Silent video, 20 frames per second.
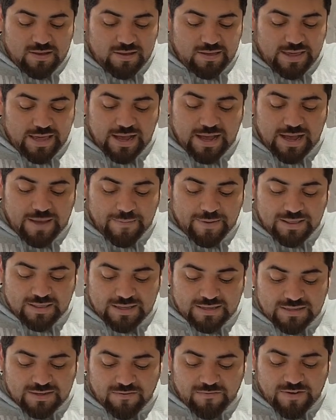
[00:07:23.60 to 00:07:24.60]
Yeah, I mean,
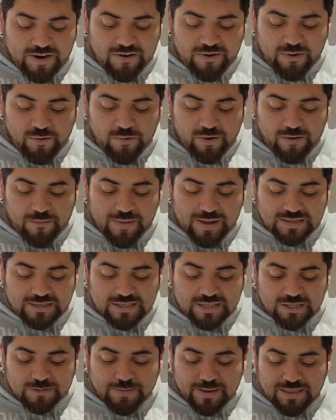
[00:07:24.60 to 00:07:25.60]
these are very weird
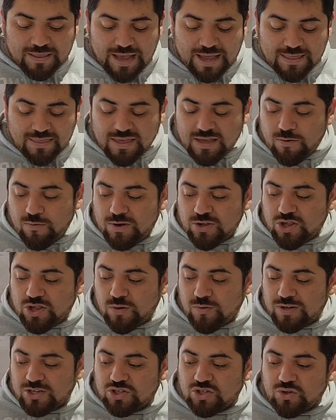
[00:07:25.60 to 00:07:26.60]
messages, but I think what
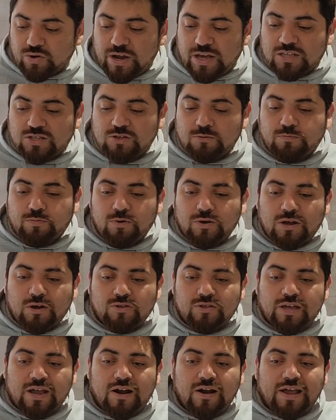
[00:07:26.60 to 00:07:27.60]
she was trying to put
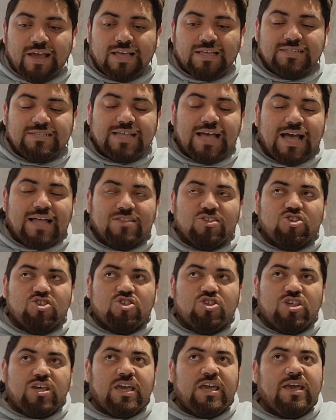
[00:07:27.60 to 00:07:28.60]
out there is that
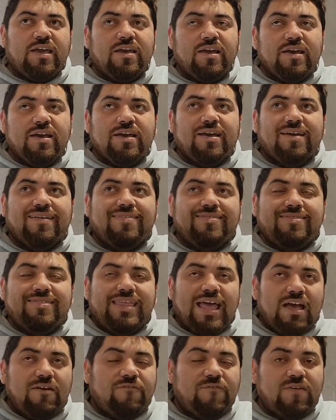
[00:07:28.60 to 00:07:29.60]
she
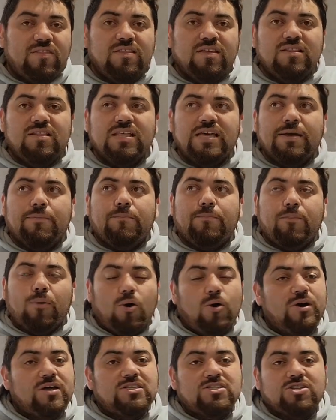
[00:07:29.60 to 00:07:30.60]
definitely
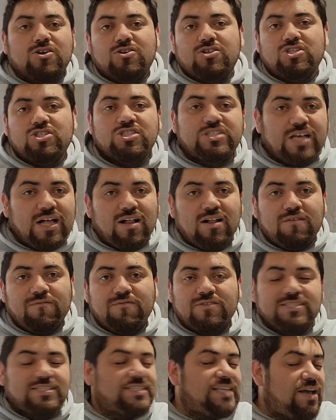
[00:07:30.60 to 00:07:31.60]
voiced
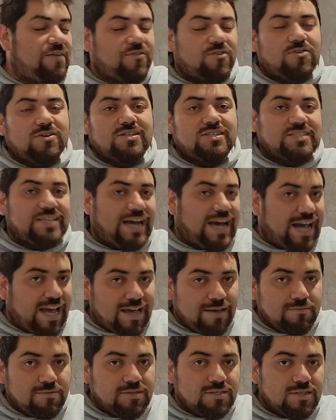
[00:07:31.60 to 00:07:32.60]
herself several
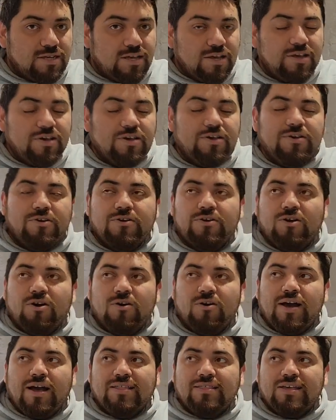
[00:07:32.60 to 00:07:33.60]
times, you
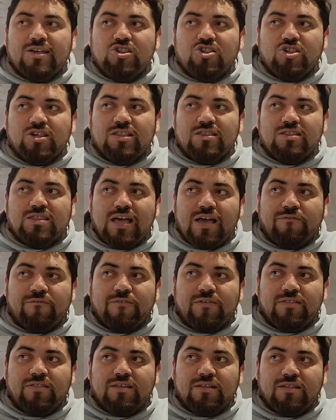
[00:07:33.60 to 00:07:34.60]
know, and then she
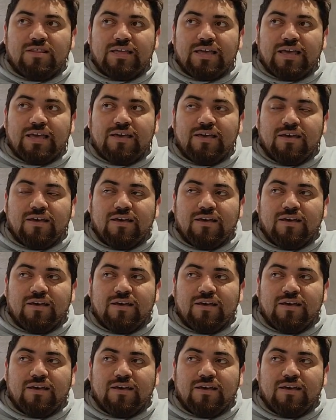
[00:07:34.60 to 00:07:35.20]
definitely